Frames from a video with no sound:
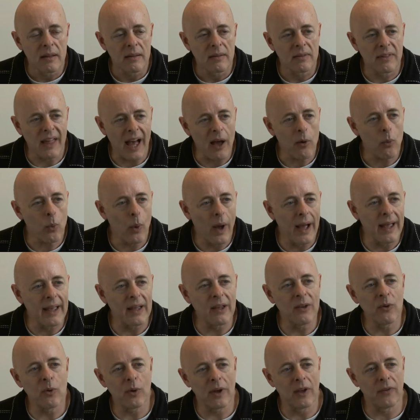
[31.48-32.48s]
That
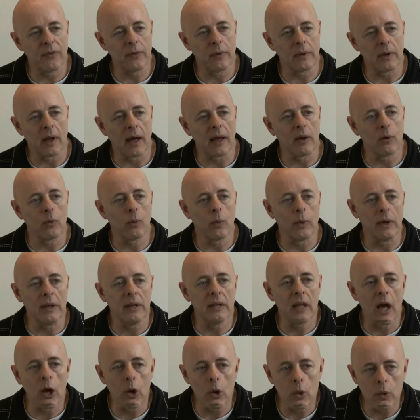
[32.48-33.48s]
way, if you like, we
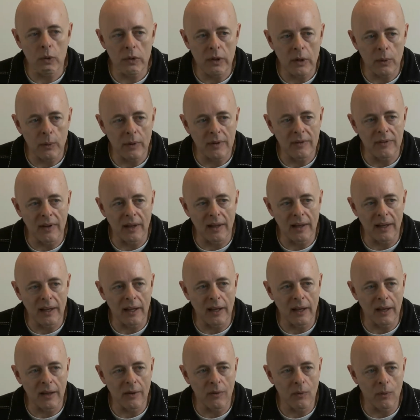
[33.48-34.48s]
know that we're
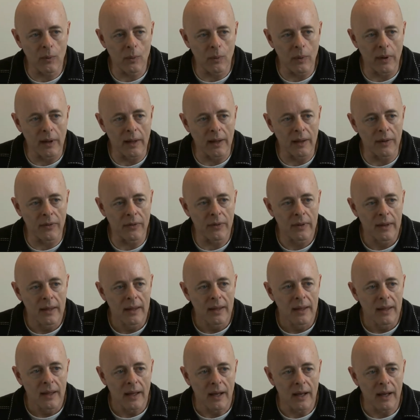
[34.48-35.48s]
dealing with
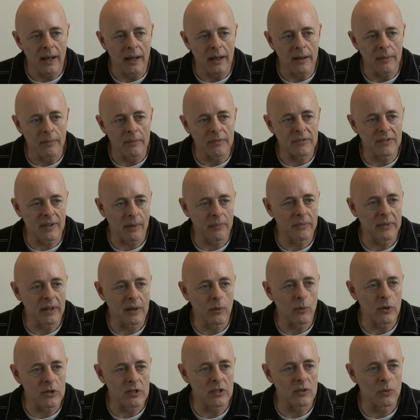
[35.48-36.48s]

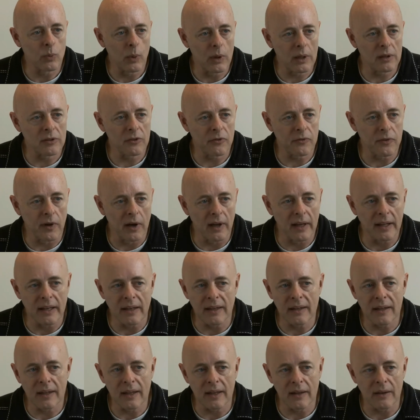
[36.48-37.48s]
something which is well
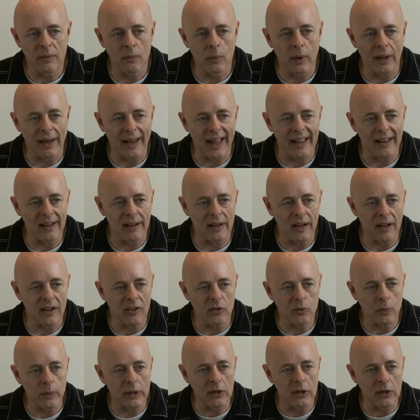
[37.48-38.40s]
defined and well analysed.